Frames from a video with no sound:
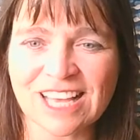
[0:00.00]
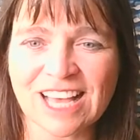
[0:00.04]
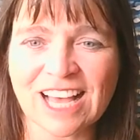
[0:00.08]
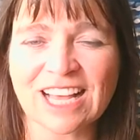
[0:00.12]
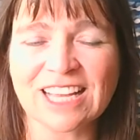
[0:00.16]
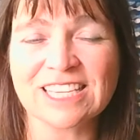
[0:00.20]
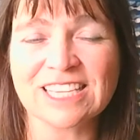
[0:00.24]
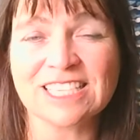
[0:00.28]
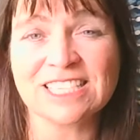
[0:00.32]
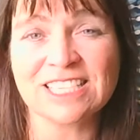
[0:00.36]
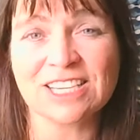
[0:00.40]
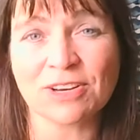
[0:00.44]

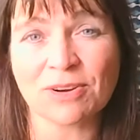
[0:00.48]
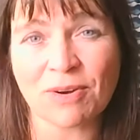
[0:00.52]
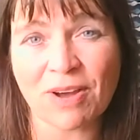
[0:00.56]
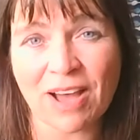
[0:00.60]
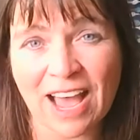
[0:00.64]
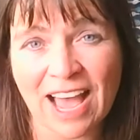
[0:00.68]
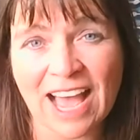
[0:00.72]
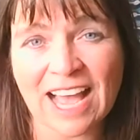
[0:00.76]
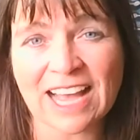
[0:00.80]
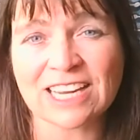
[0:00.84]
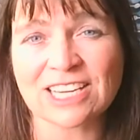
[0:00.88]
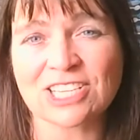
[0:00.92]
until
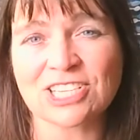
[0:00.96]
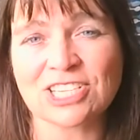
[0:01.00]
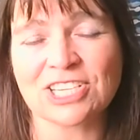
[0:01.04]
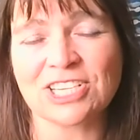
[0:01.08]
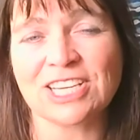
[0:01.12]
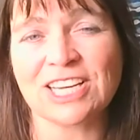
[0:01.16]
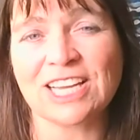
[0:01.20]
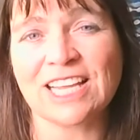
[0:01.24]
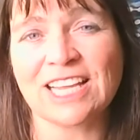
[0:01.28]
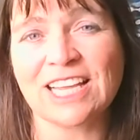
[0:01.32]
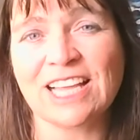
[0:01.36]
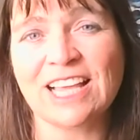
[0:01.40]

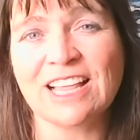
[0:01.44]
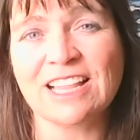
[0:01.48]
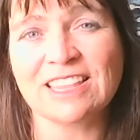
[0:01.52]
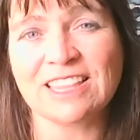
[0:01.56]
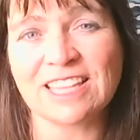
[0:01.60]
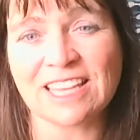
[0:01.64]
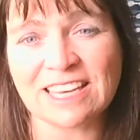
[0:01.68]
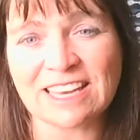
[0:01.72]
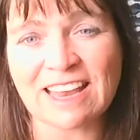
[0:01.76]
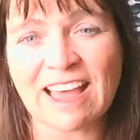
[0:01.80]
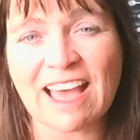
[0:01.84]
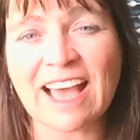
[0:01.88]
actually
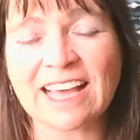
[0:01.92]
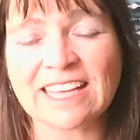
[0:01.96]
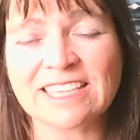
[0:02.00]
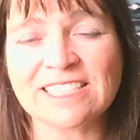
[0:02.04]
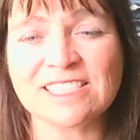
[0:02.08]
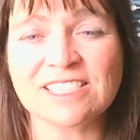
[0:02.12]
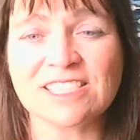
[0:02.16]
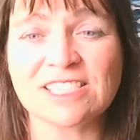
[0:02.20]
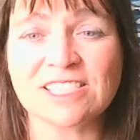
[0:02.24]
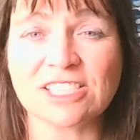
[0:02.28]
the land